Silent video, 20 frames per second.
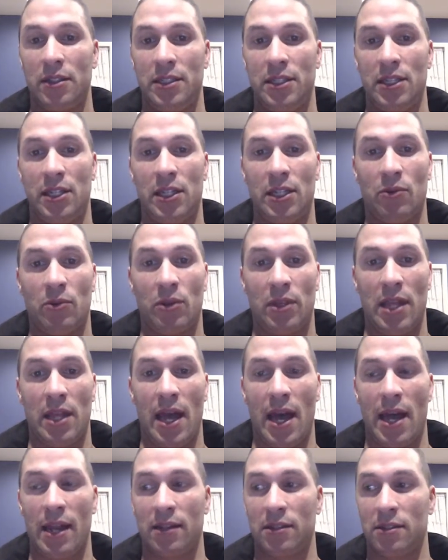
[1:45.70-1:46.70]
dealing with
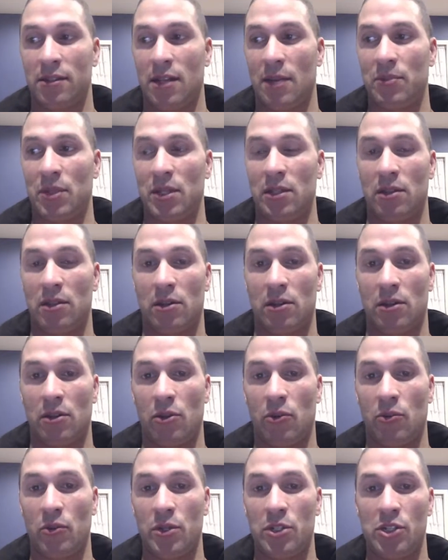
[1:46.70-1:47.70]
that, accepting
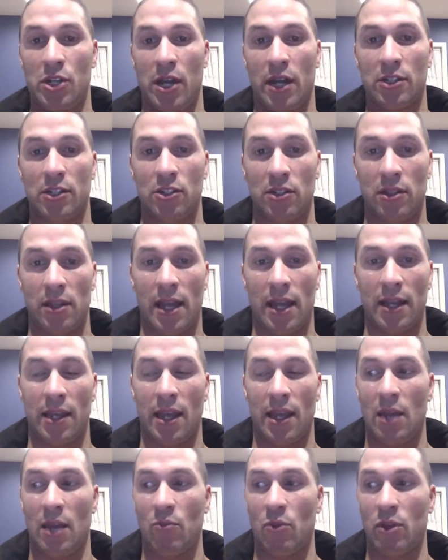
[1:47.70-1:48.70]
the rejection that
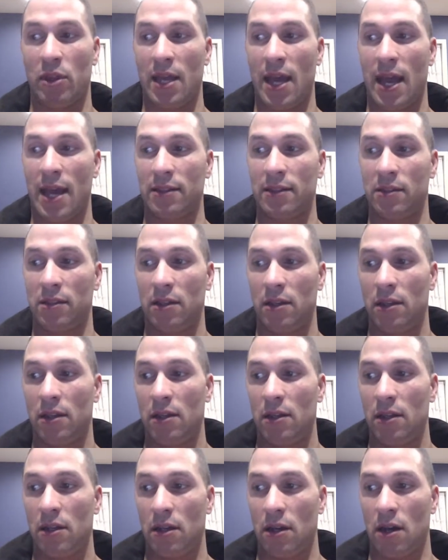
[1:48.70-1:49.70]
came with that,
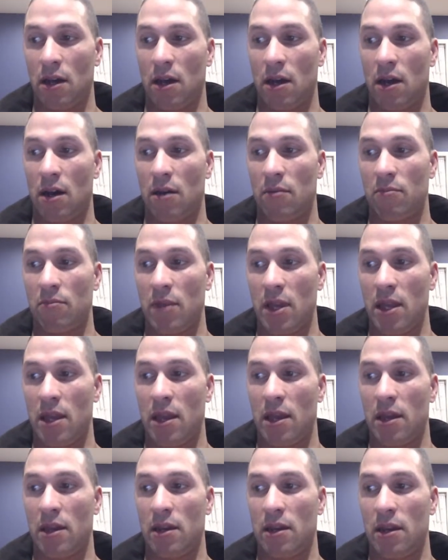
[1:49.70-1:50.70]

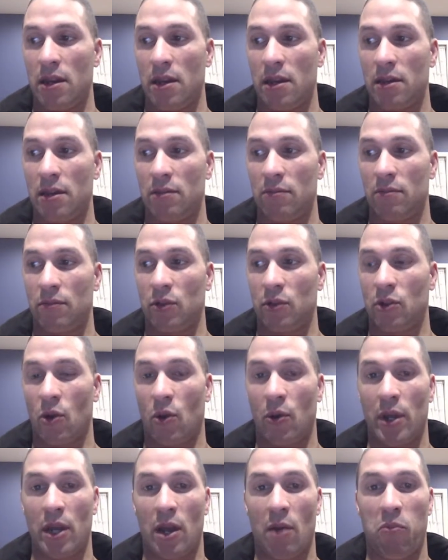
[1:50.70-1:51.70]
and
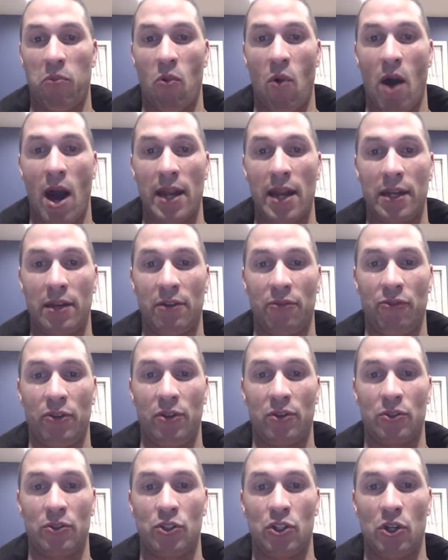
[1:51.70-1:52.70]
growing up wanting to
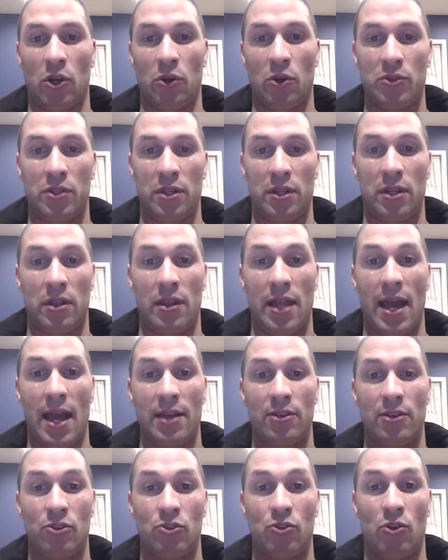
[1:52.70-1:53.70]
feel chosen, and
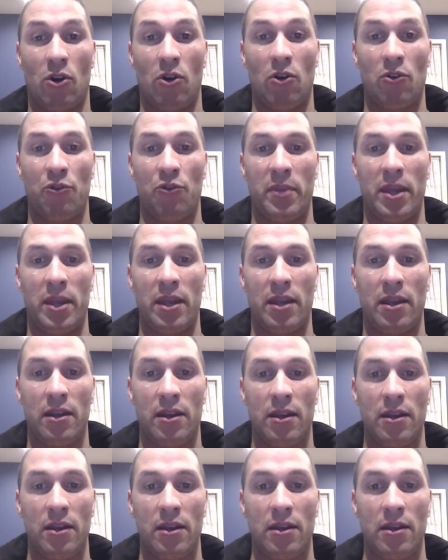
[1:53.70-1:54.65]
that drove me